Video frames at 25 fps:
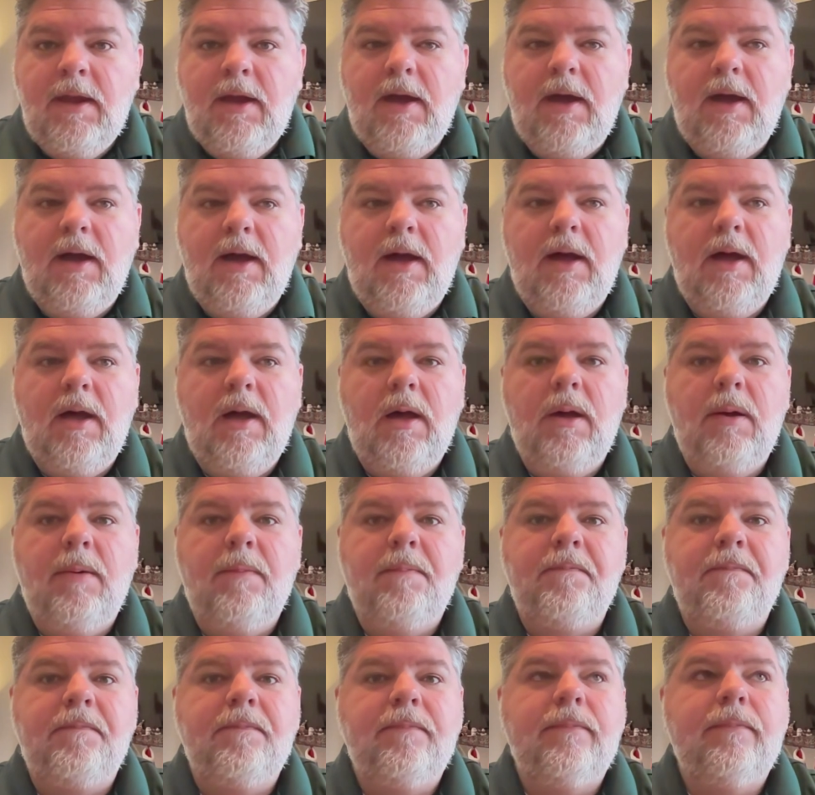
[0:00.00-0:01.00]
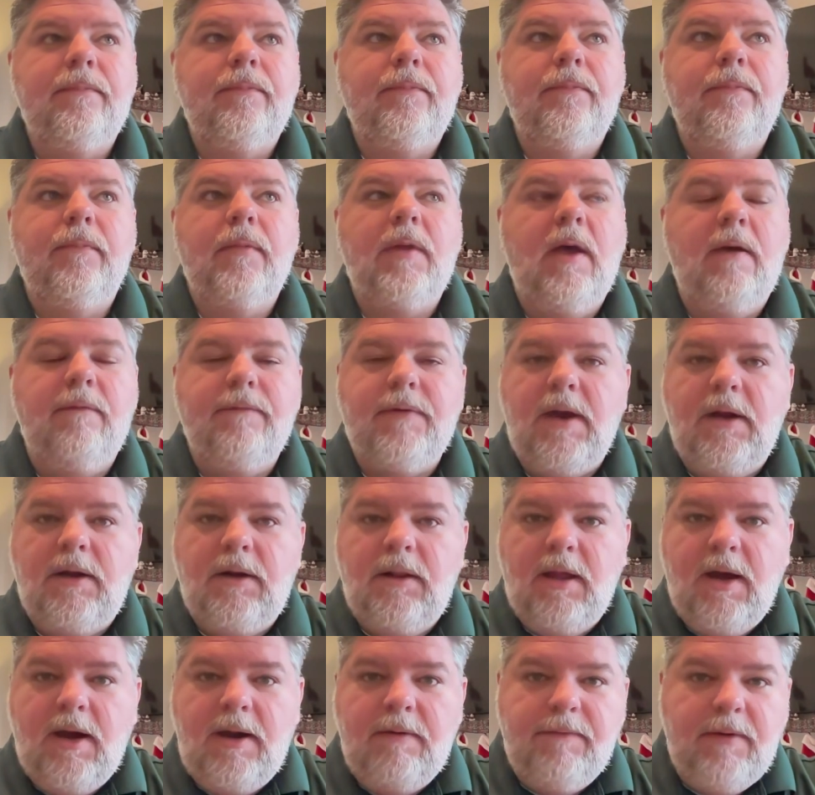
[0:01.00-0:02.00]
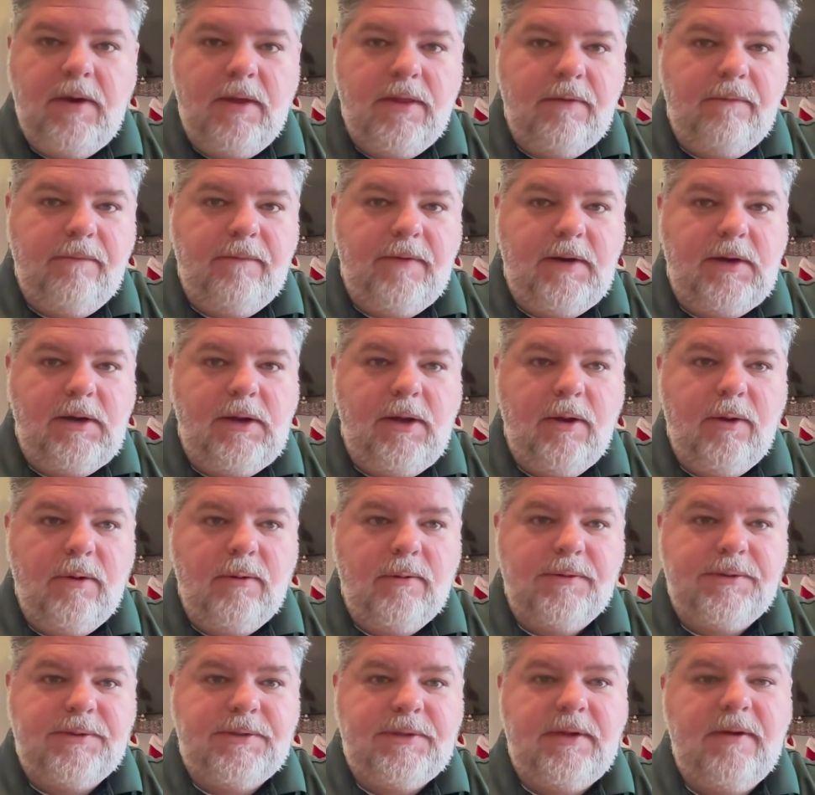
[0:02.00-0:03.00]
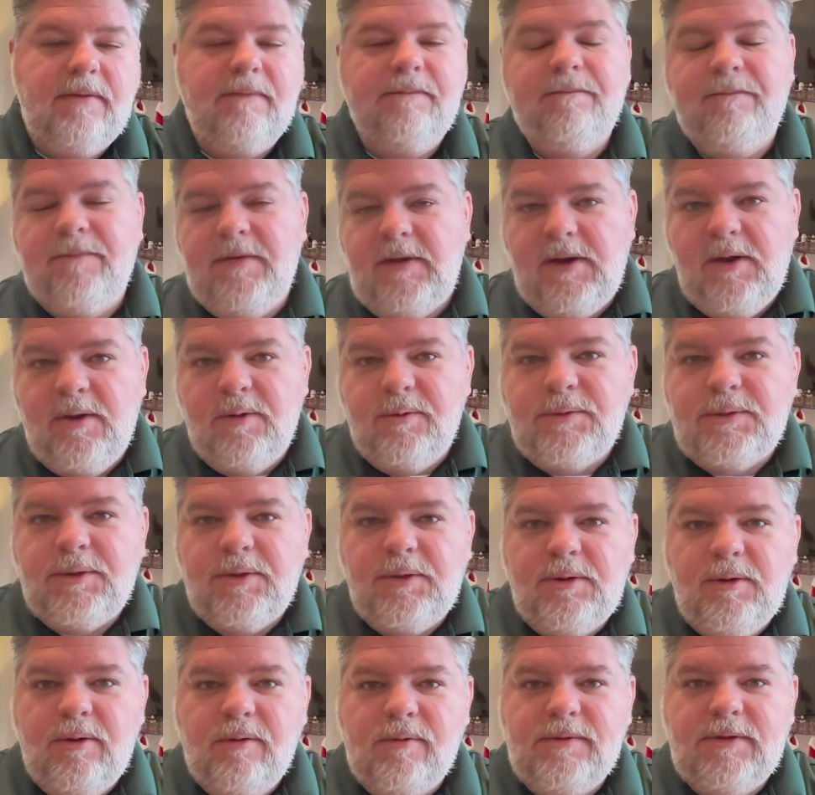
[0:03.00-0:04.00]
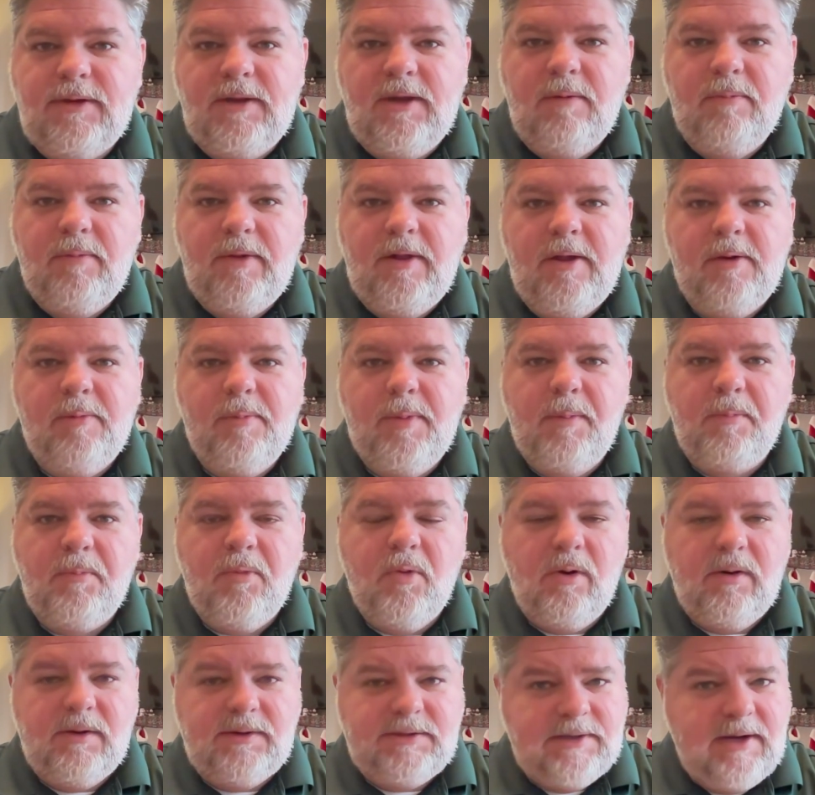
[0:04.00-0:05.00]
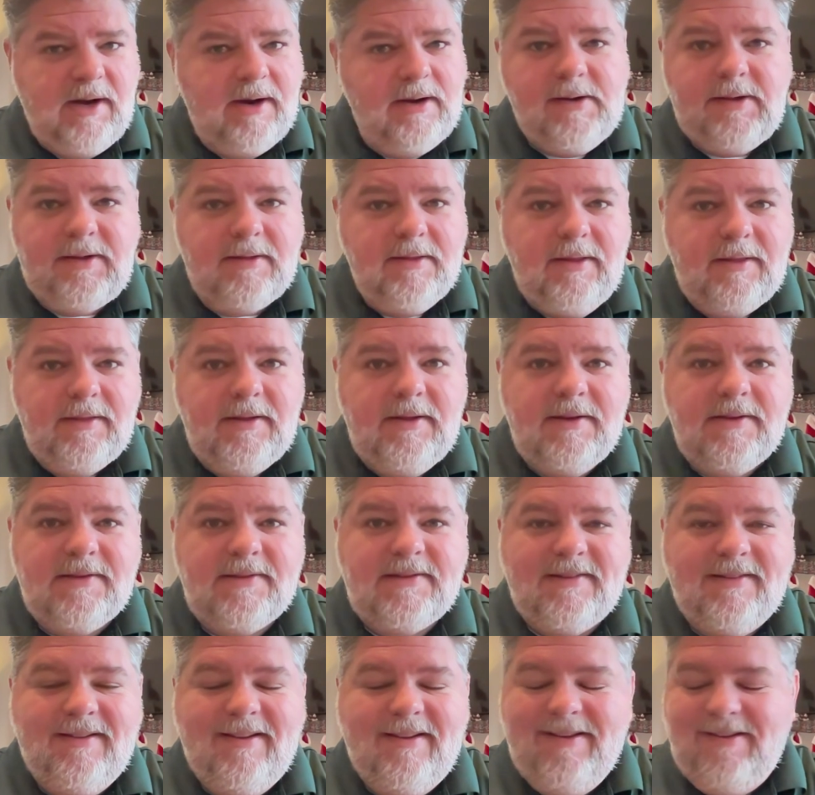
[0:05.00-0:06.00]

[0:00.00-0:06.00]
I've got a lot of other videos. Videos are usually a little bit more exciting than this.